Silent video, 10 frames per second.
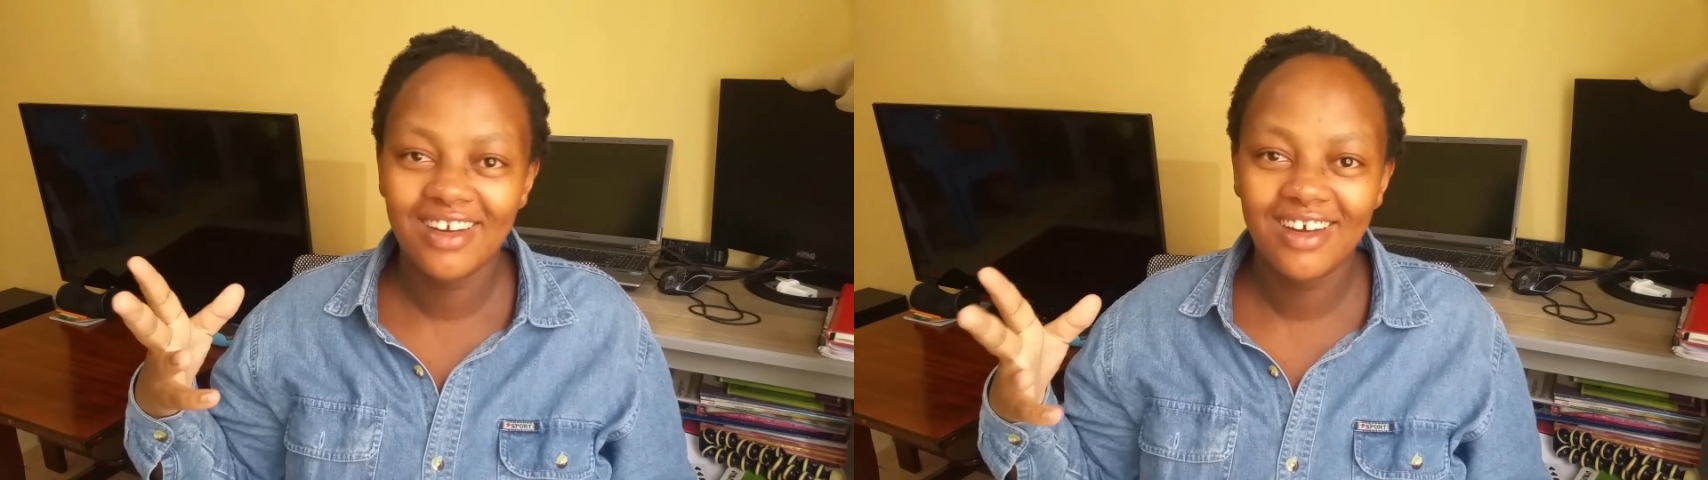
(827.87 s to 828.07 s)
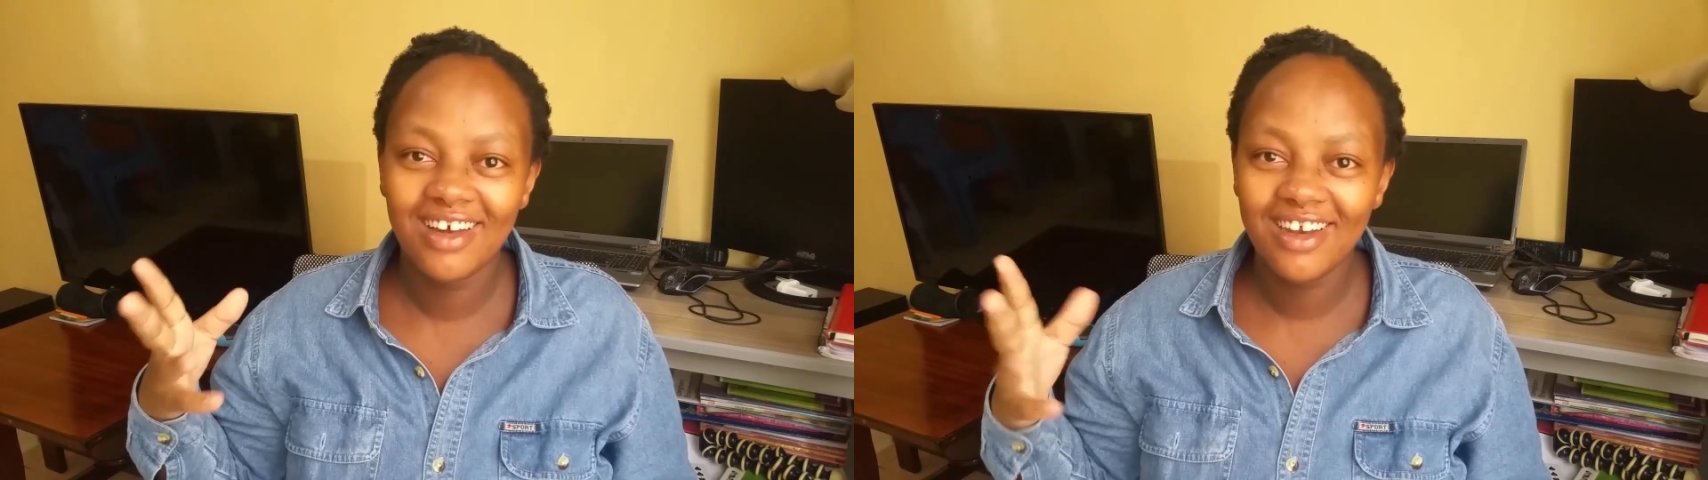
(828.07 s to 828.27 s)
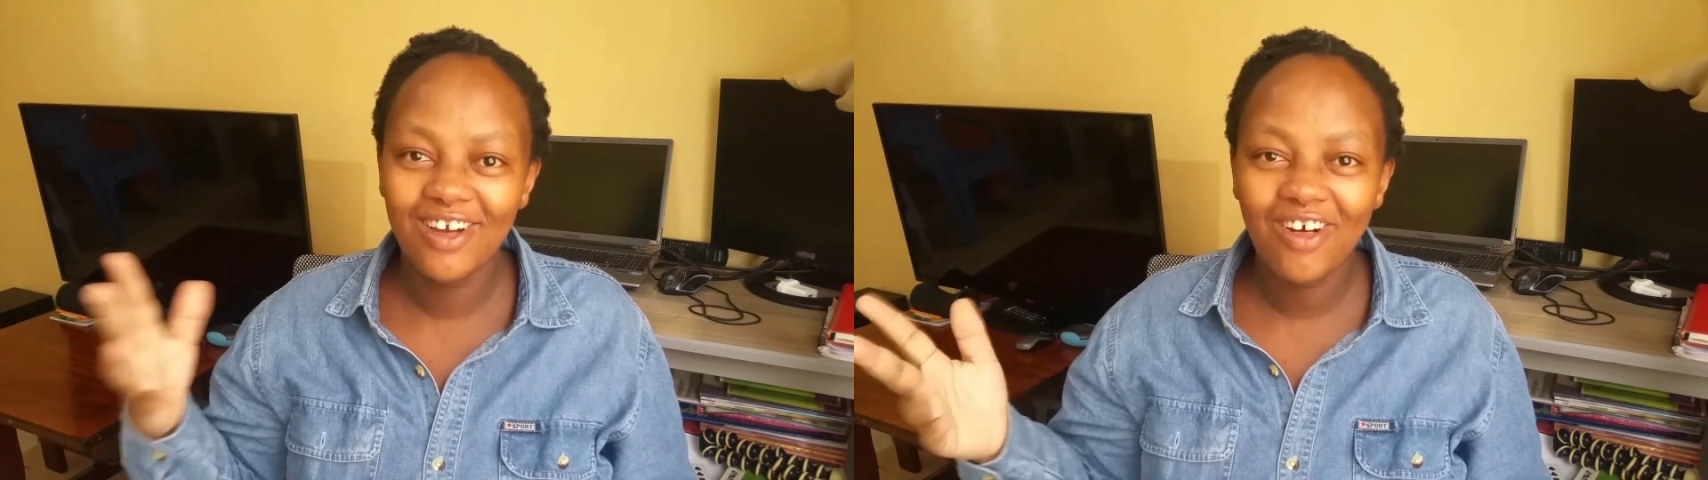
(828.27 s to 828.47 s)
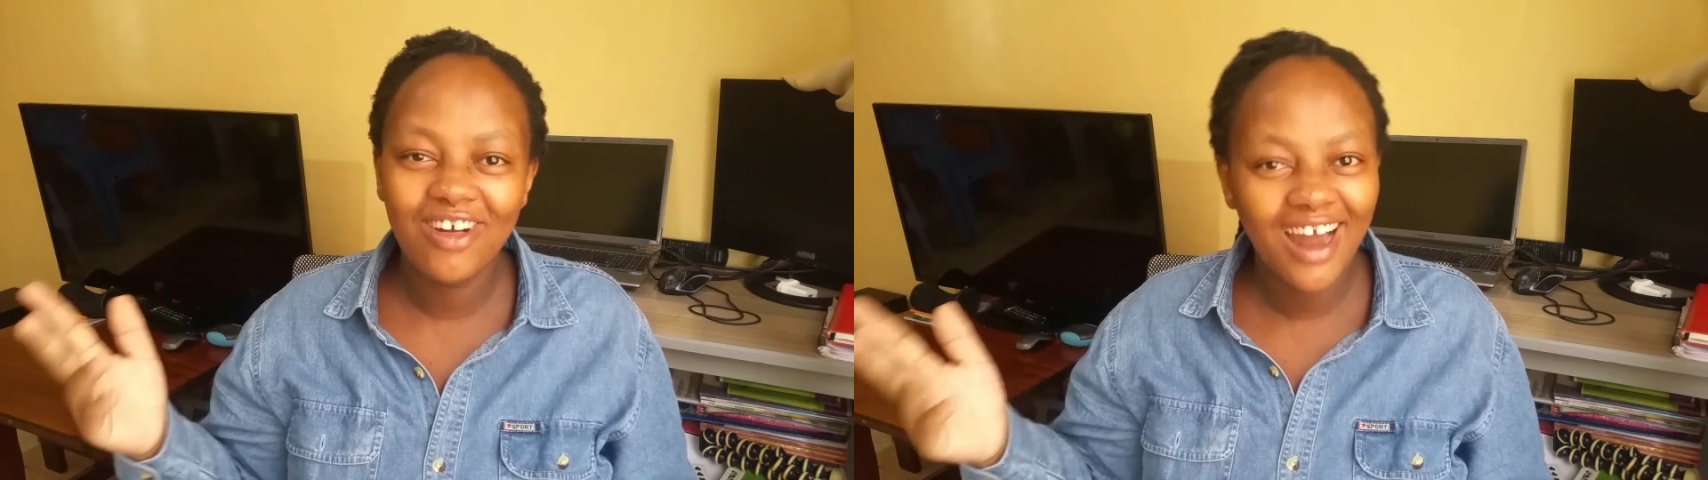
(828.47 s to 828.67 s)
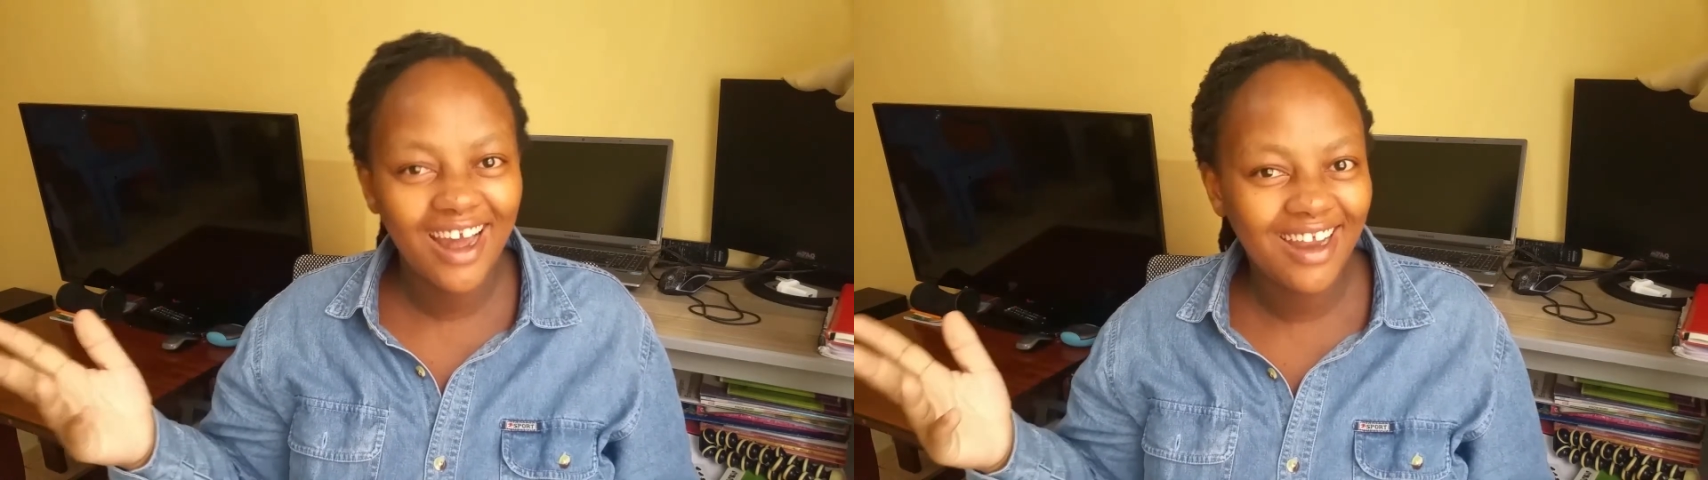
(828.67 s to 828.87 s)

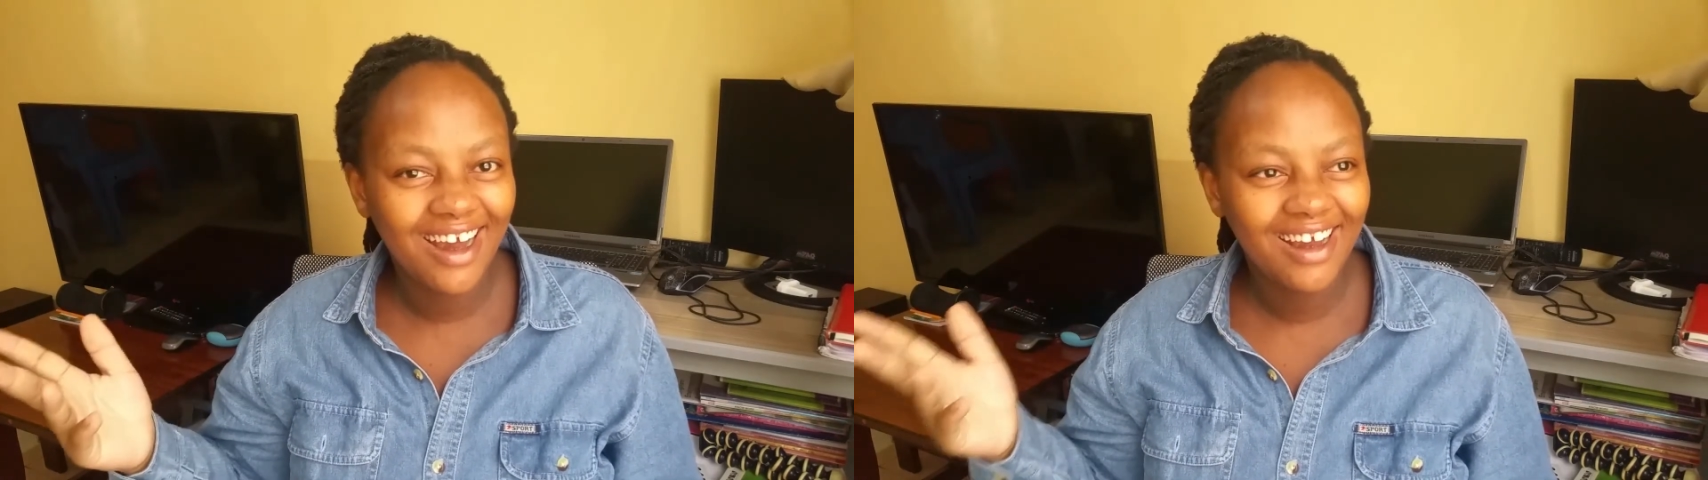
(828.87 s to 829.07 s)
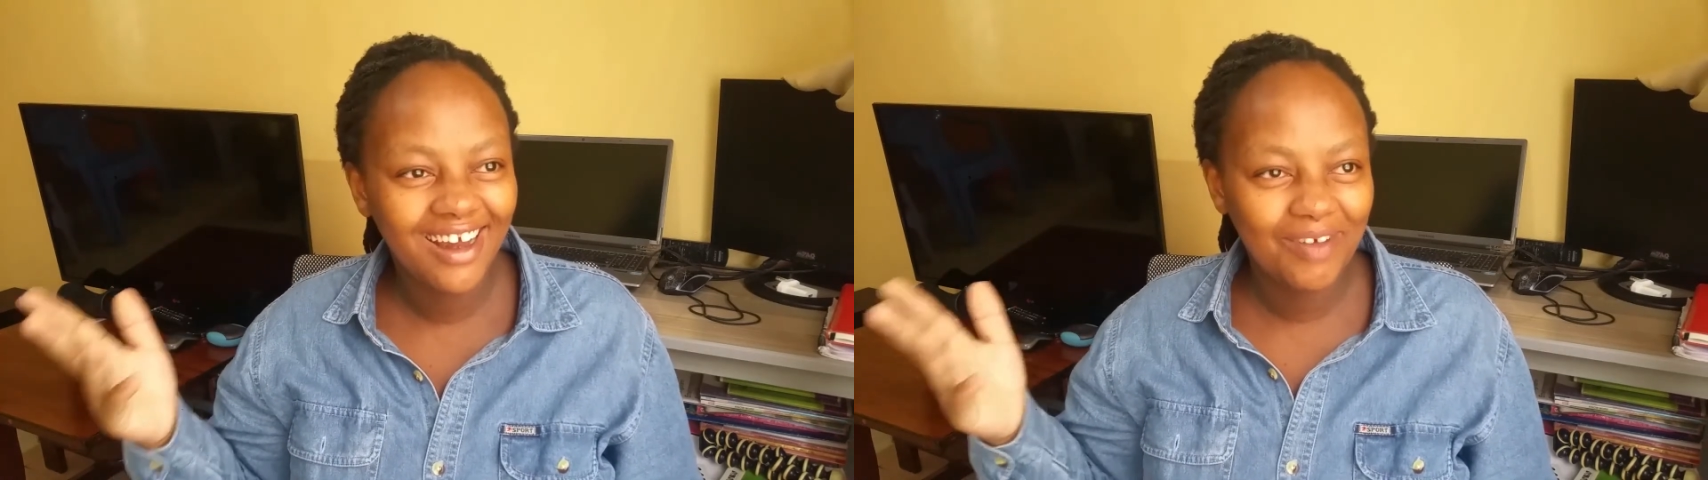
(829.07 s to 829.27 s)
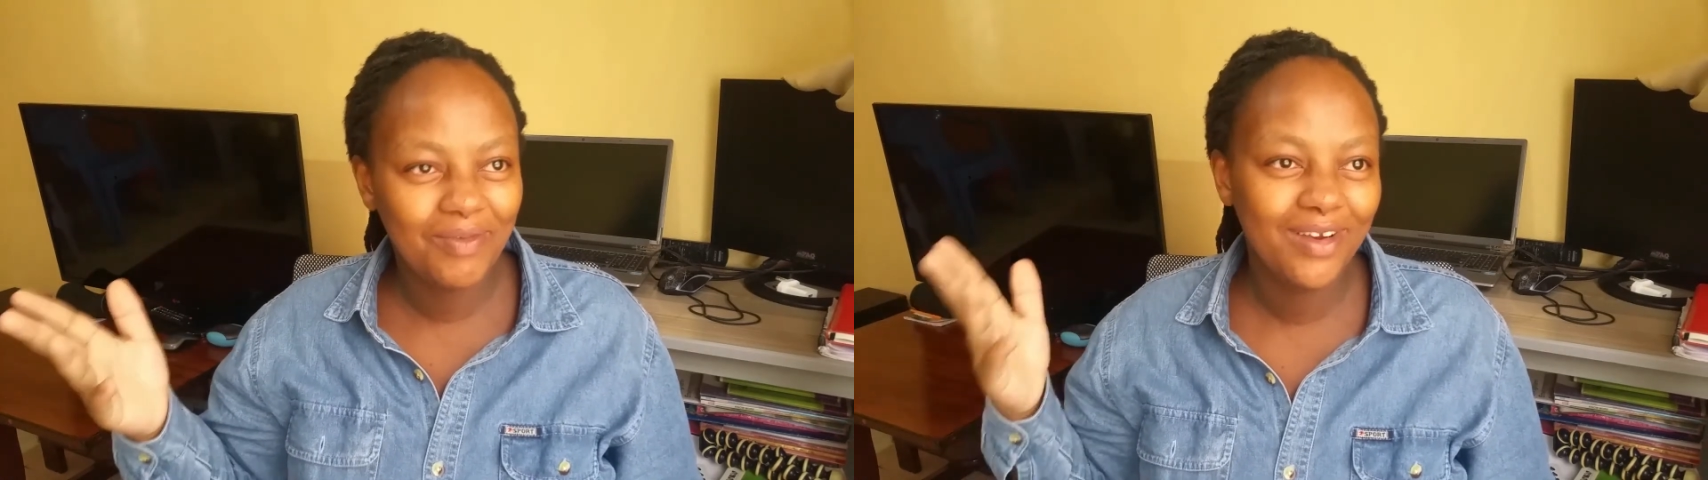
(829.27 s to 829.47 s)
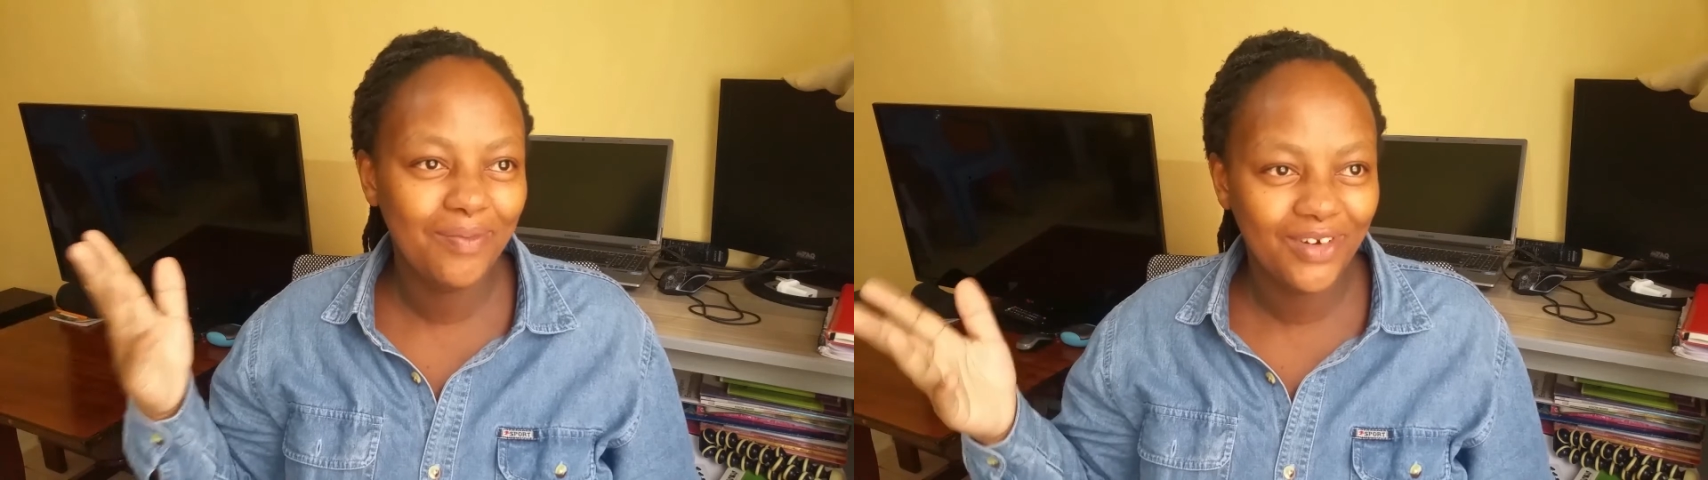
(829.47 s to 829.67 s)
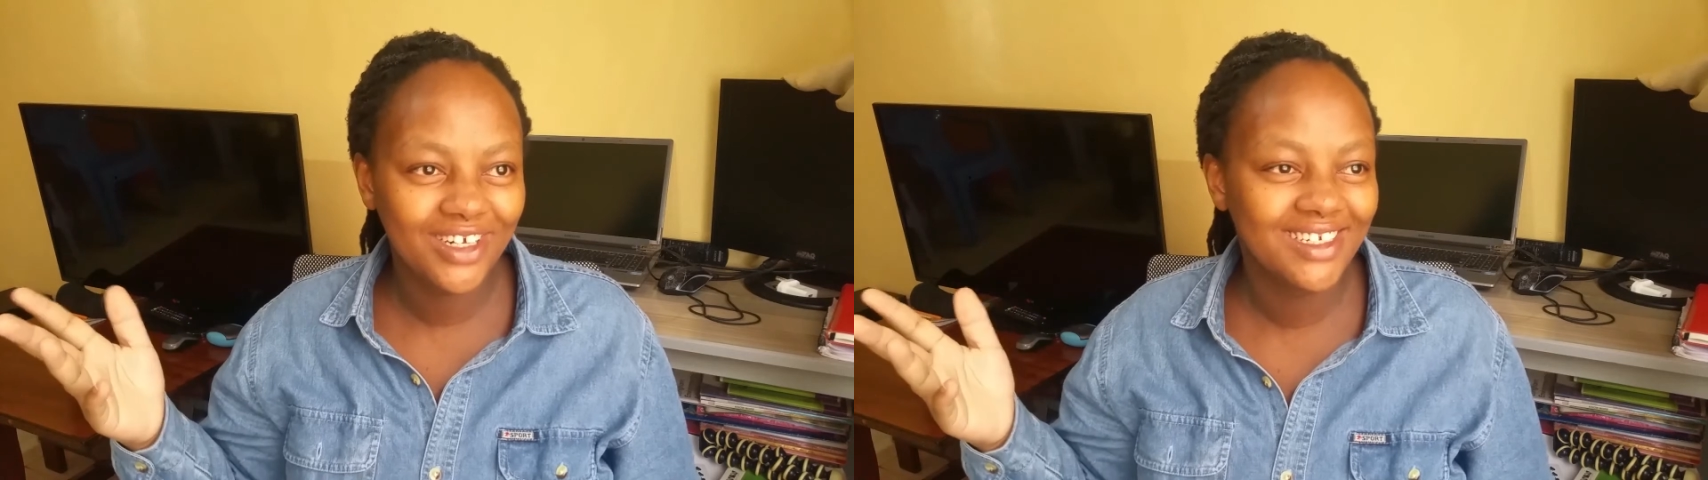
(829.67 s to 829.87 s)
Nikorada. I'm
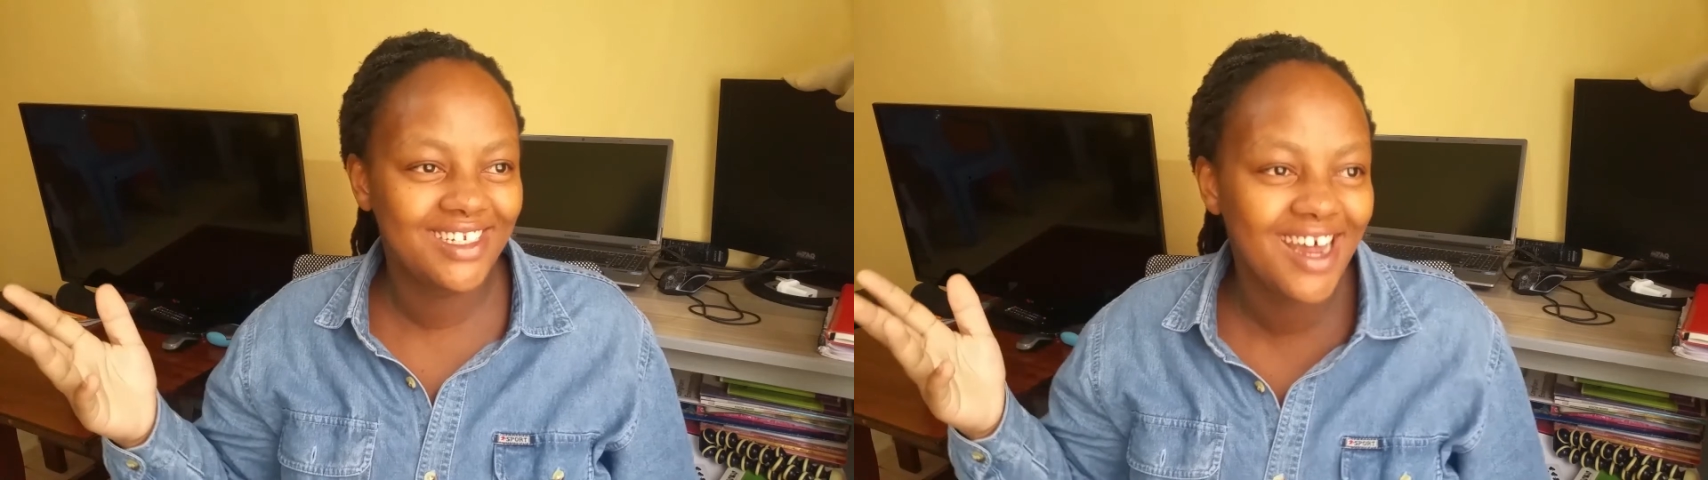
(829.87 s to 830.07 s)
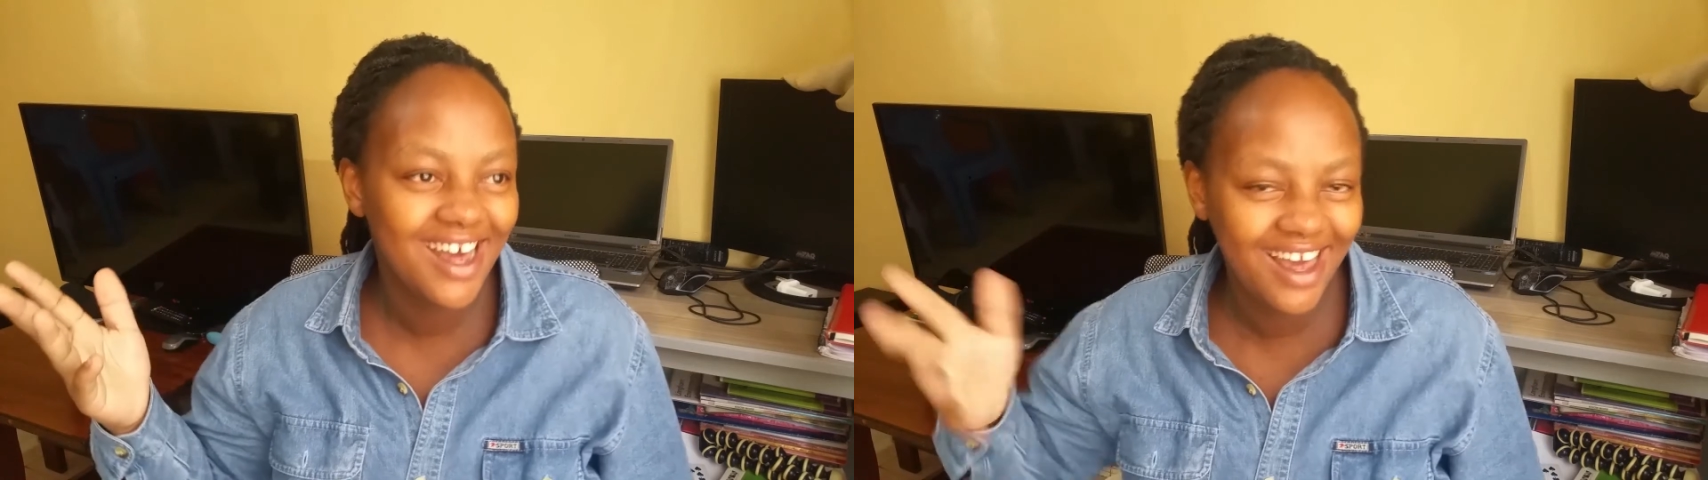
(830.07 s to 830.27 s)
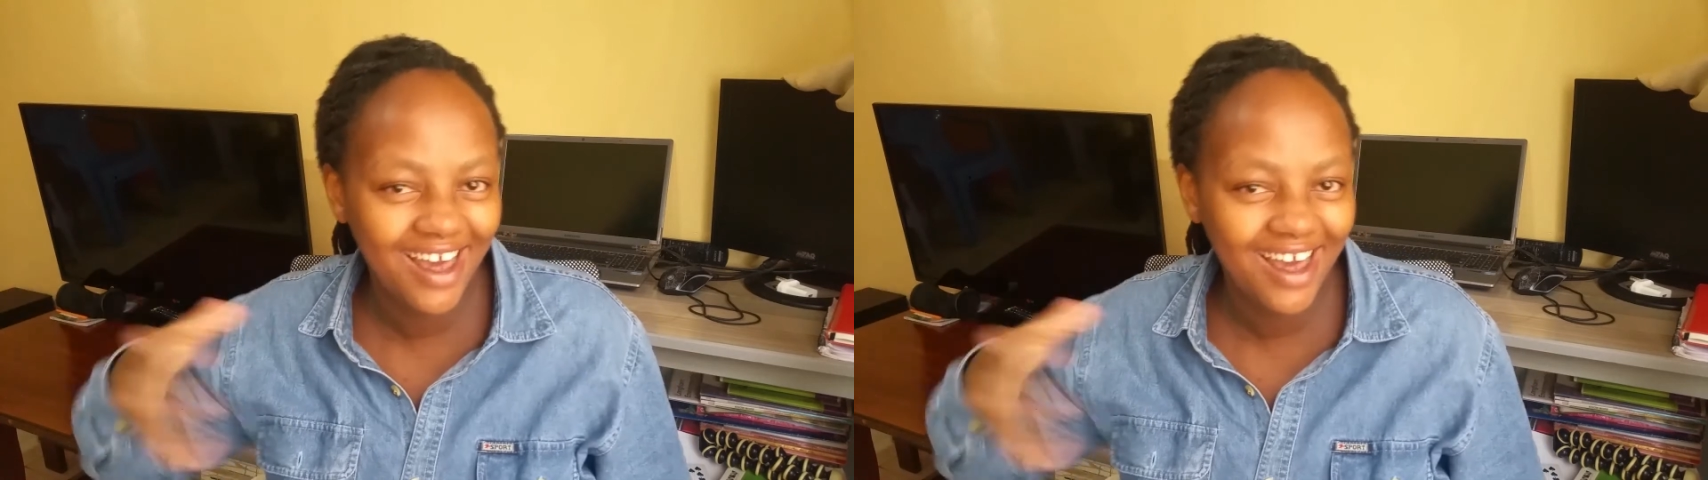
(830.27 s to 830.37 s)
on point.